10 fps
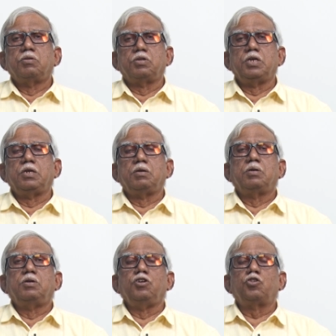say
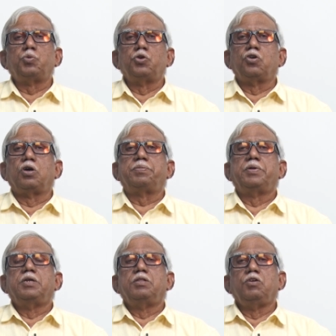dispose
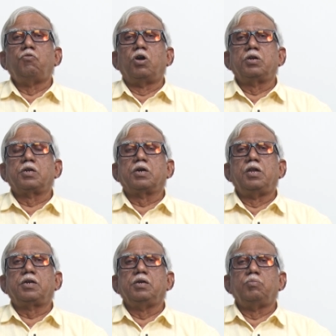of the water
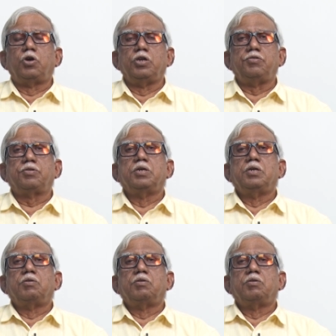collecting bodies